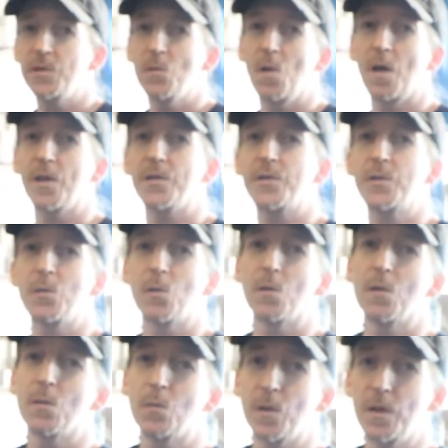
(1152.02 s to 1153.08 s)
you on a
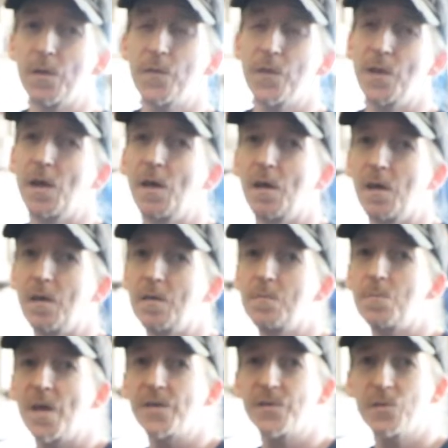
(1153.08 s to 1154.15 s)
tour with
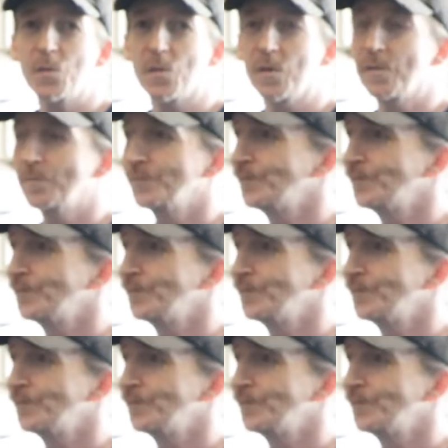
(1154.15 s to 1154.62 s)
my store.